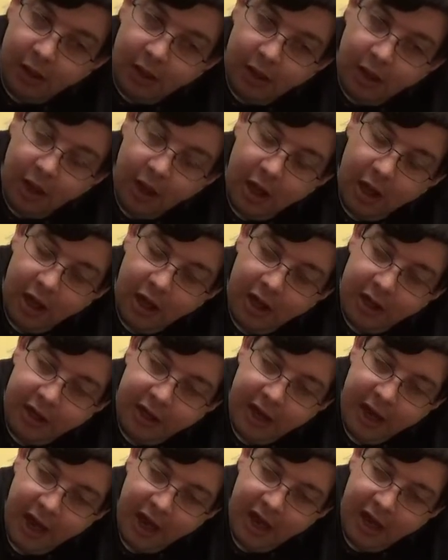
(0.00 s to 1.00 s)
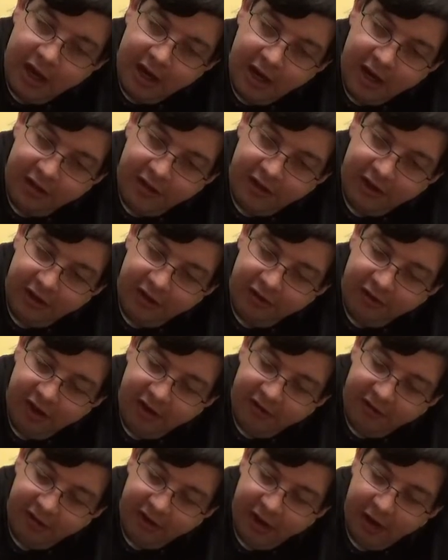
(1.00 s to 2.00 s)
And I think
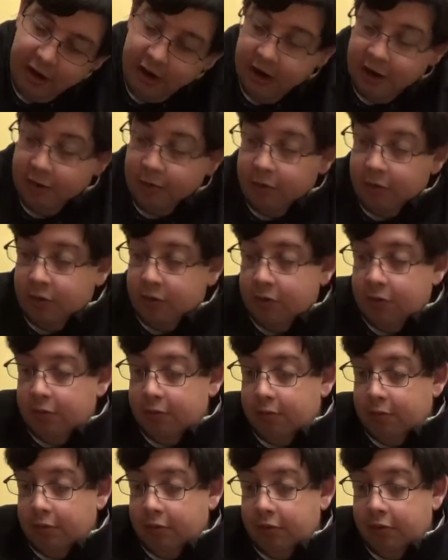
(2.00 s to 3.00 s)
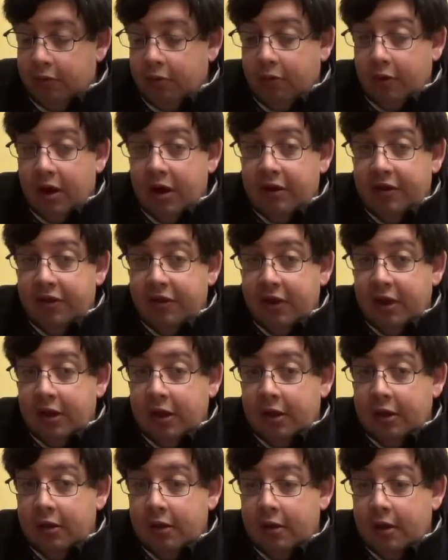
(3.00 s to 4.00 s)
Jason Garrett will do the right
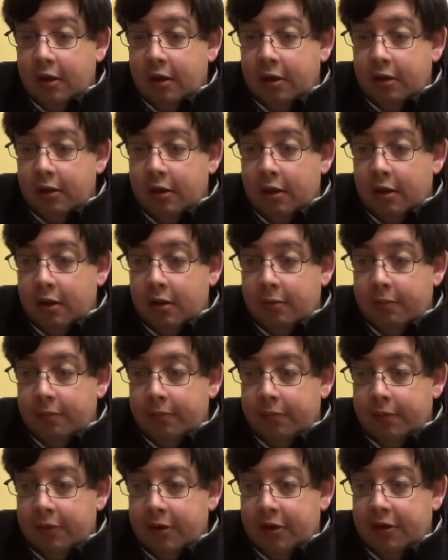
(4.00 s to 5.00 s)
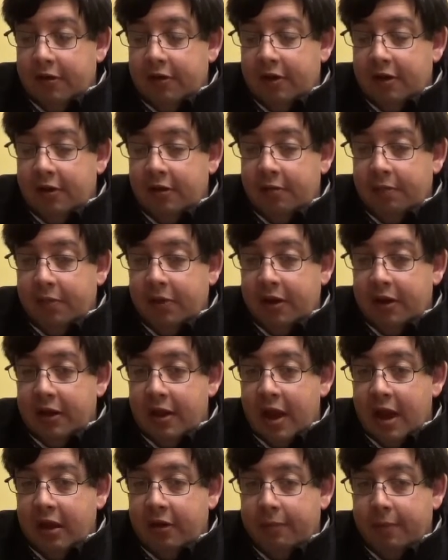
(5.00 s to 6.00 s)
thing and continue to play
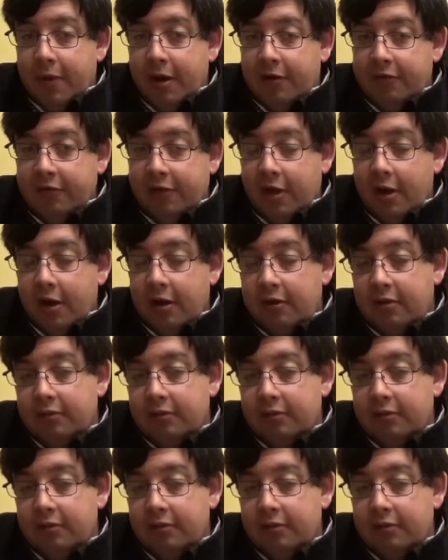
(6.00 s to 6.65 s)
Dak Prescott.